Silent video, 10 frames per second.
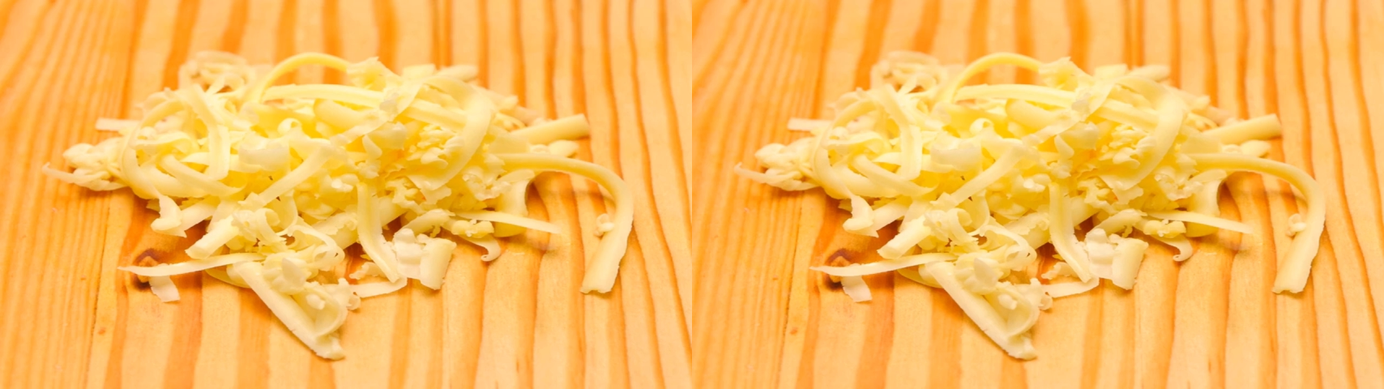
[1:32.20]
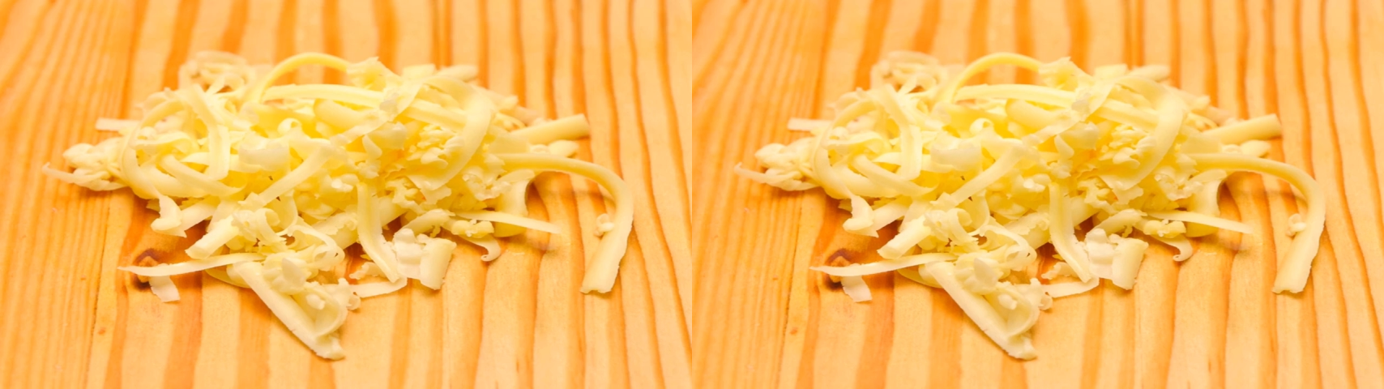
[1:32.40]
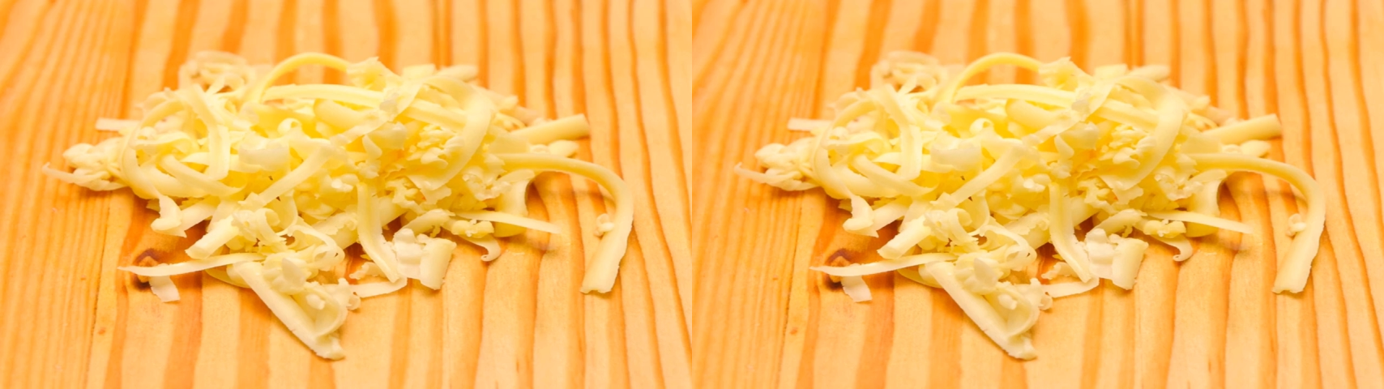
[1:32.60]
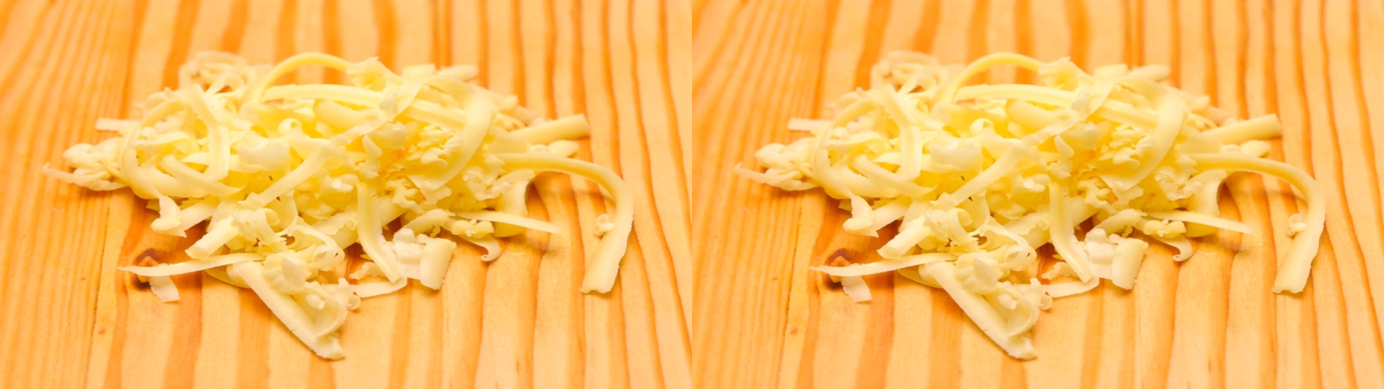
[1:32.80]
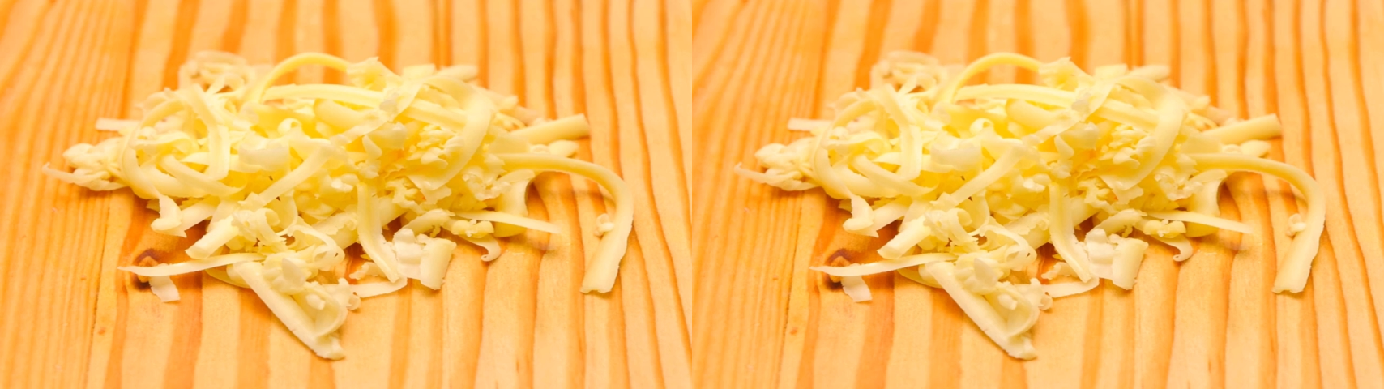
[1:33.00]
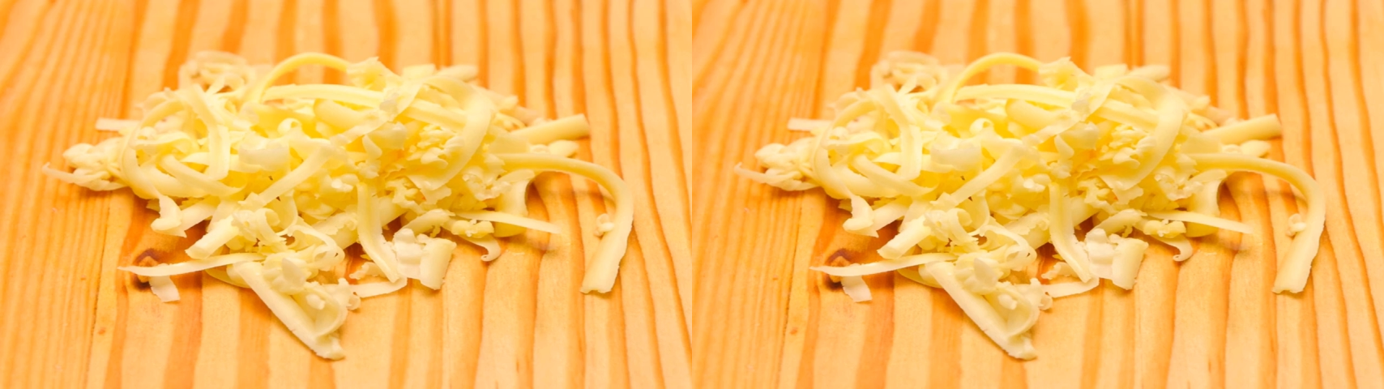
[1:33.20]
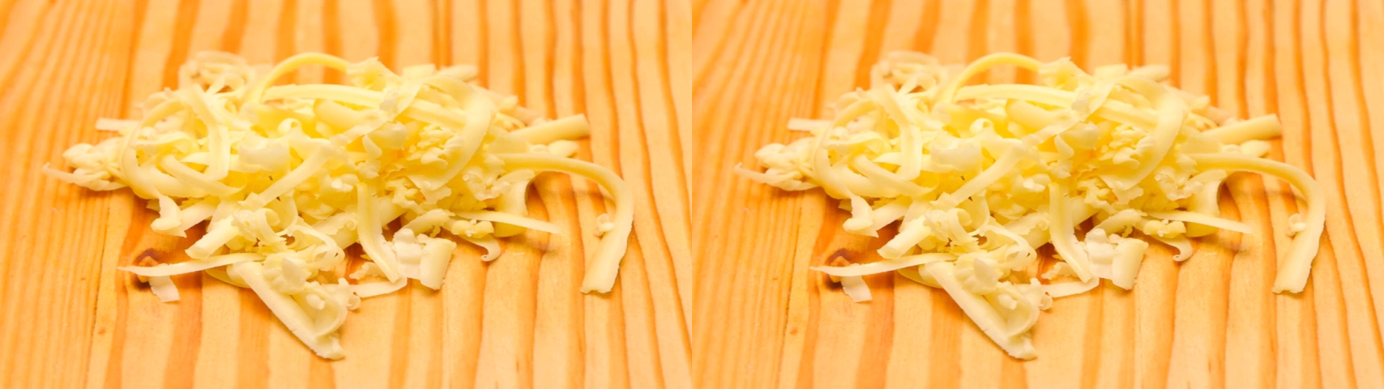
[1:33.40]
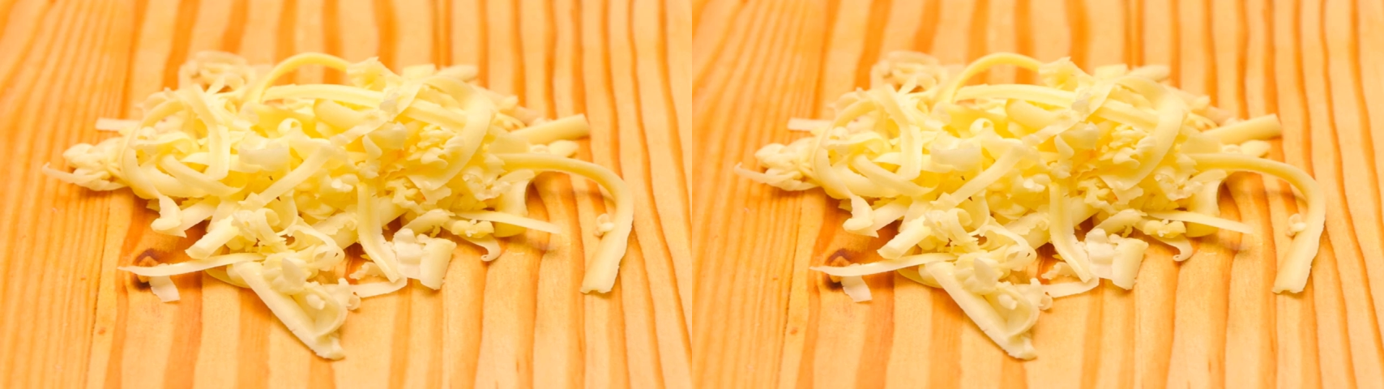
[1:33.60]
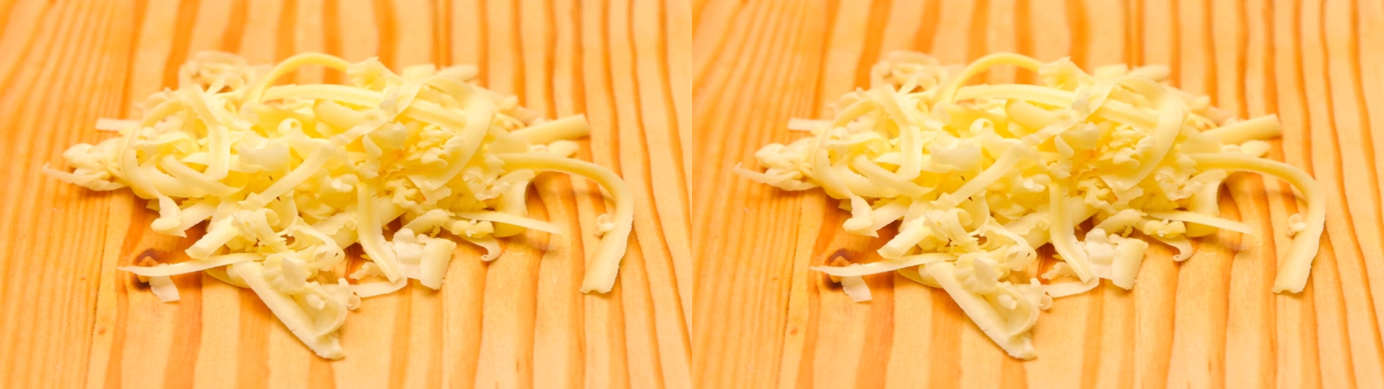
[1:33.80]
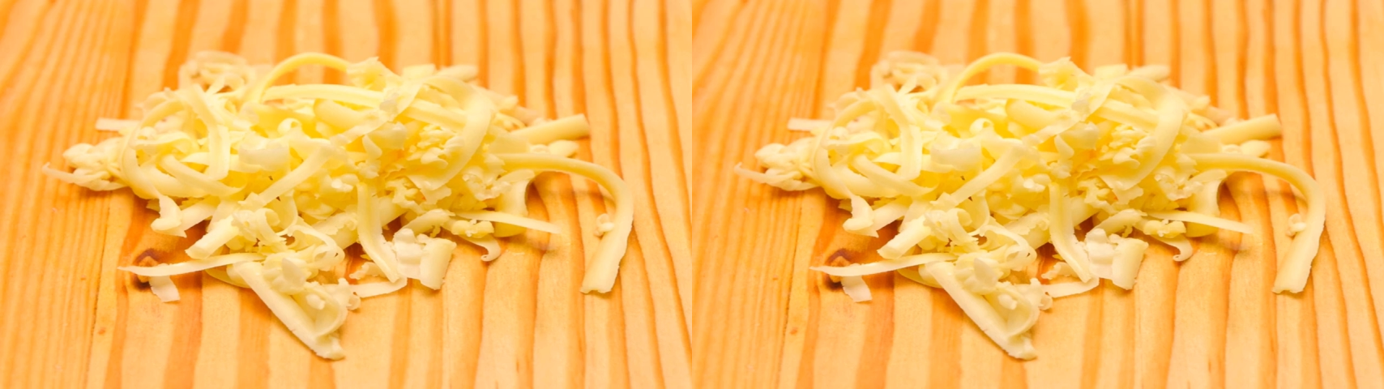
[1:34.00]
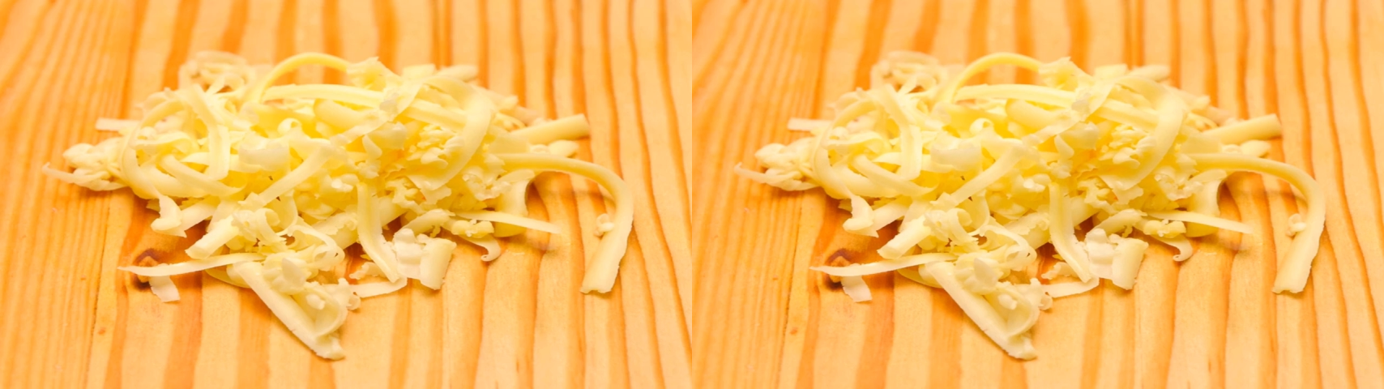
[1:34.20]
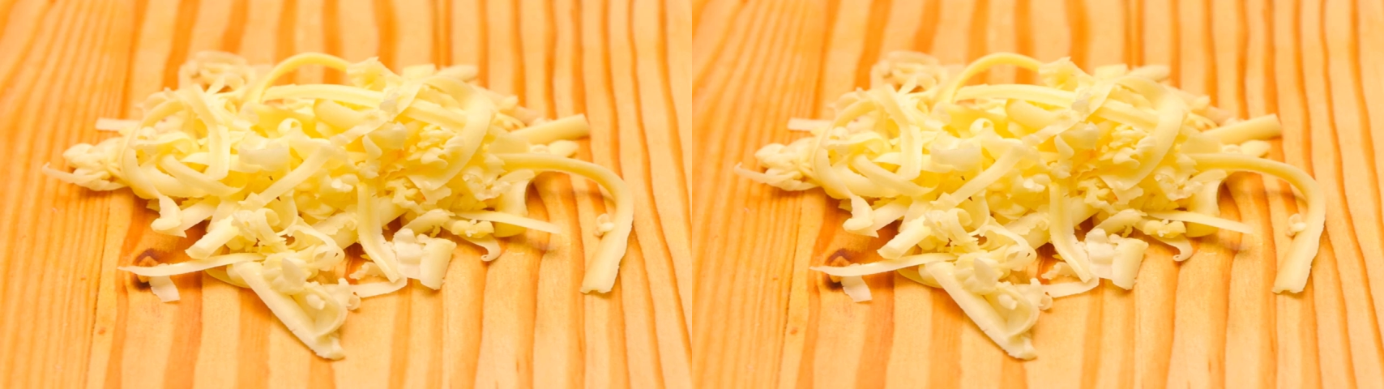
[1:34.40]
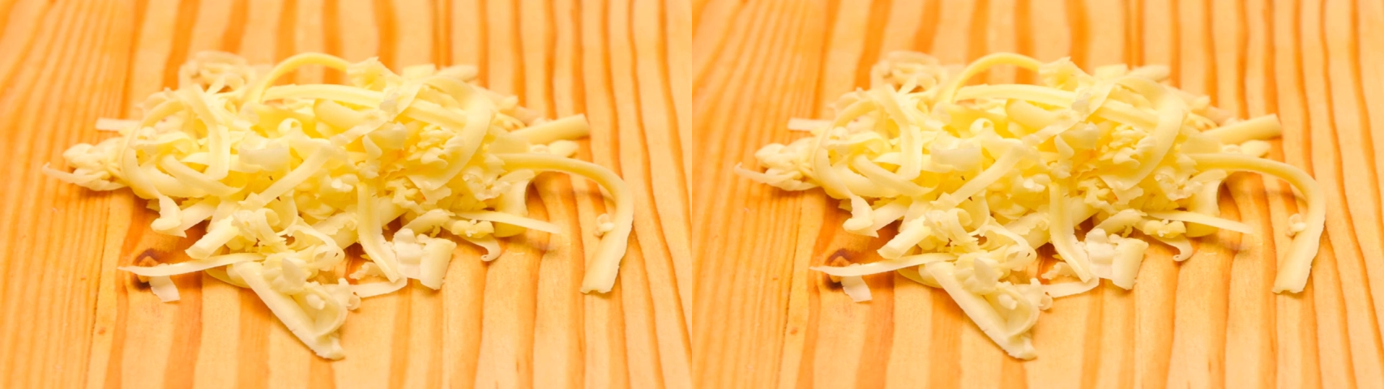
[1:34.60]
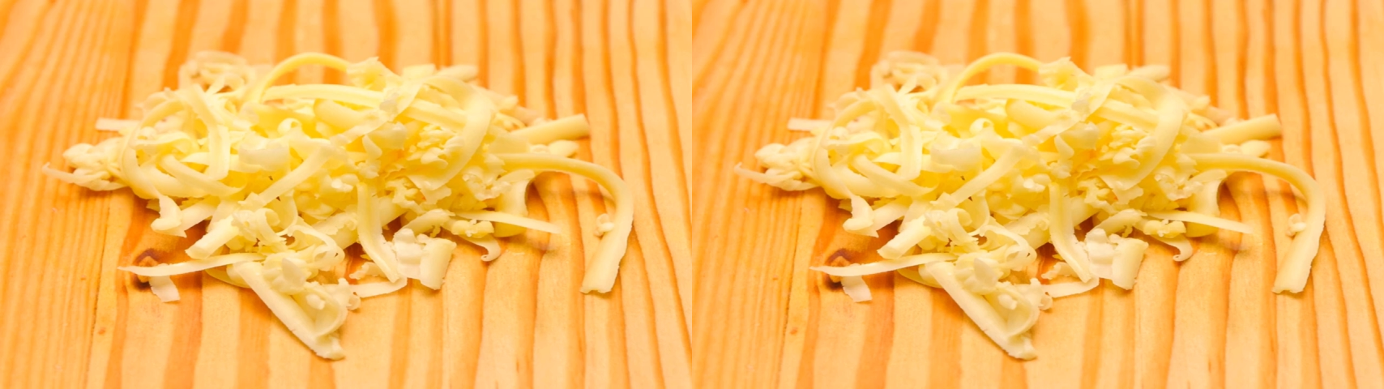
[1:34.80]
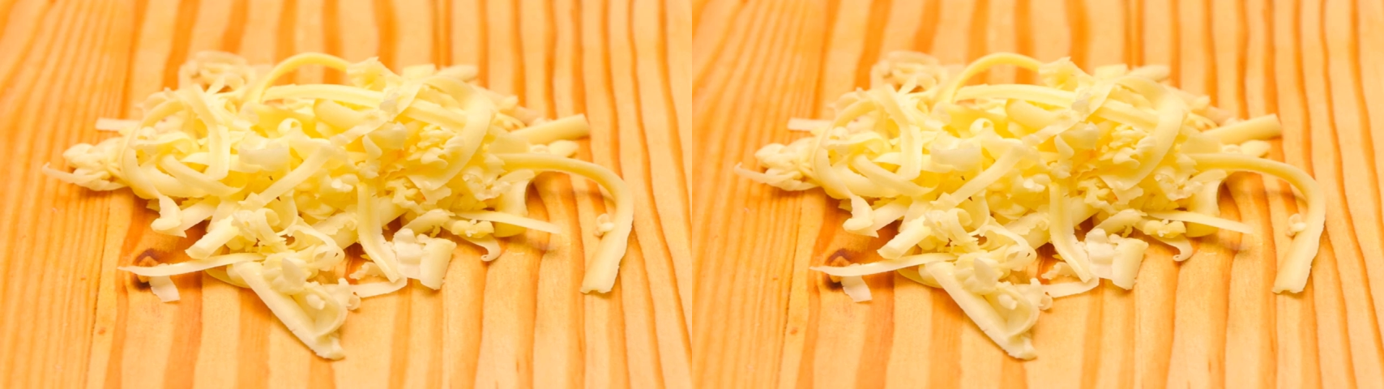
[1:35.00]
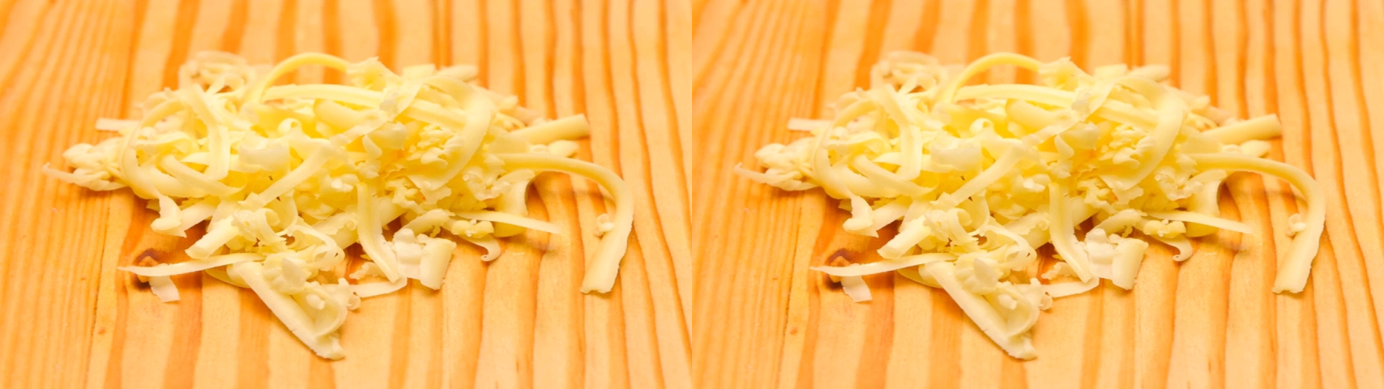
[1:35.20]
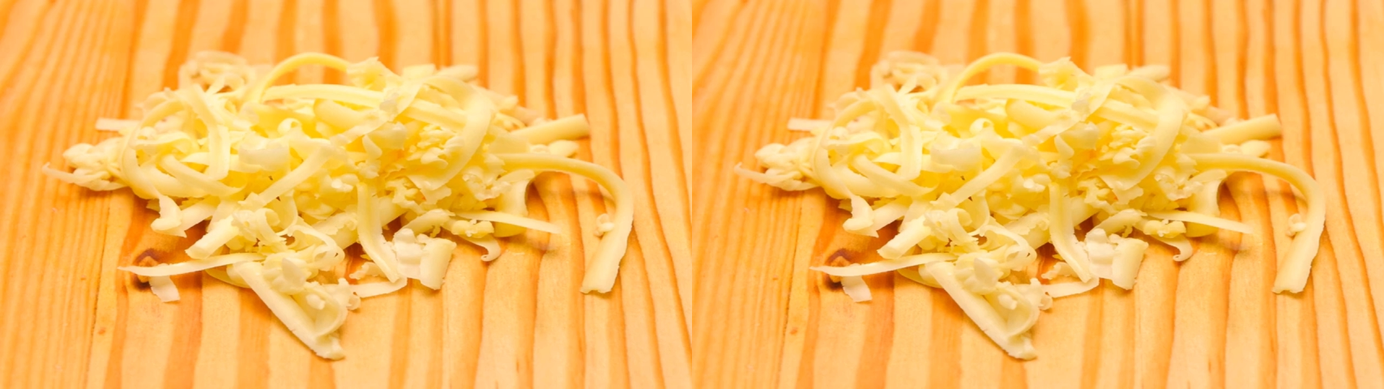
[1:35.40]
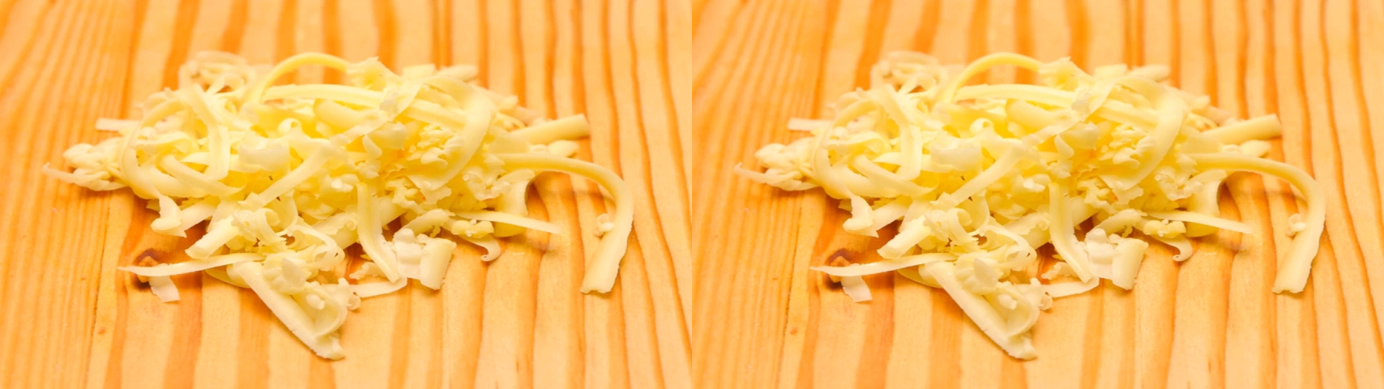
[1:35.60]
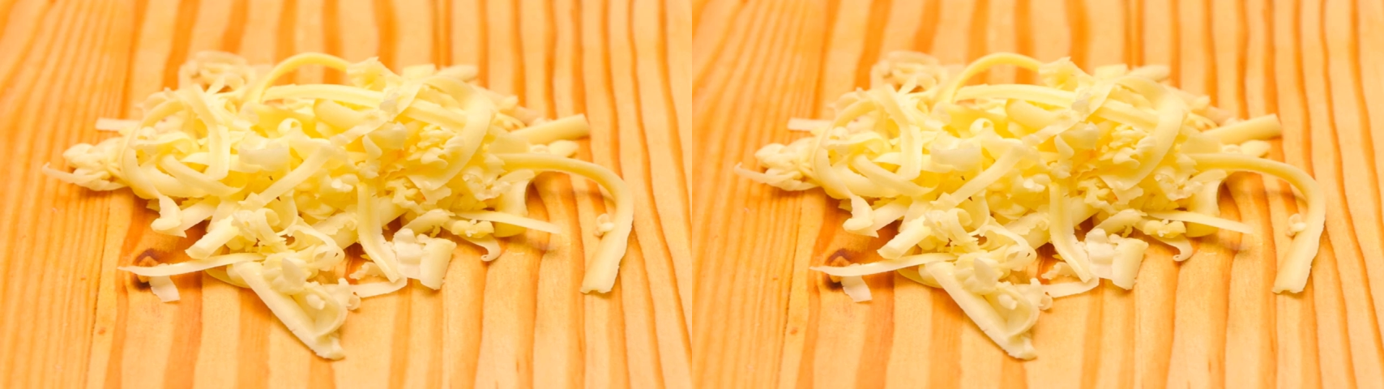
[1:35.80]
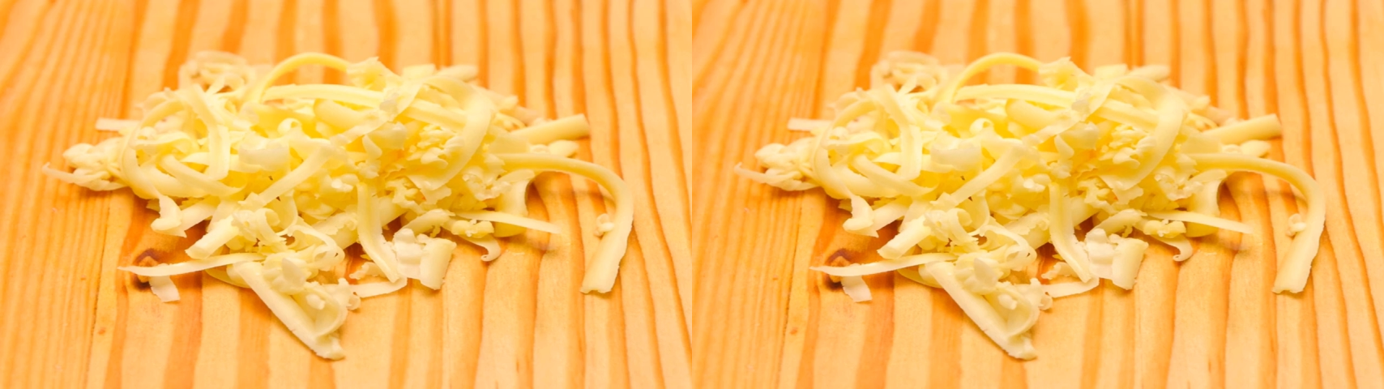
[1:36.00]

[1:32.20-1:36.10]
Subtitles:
Nobody's mouth can be seen.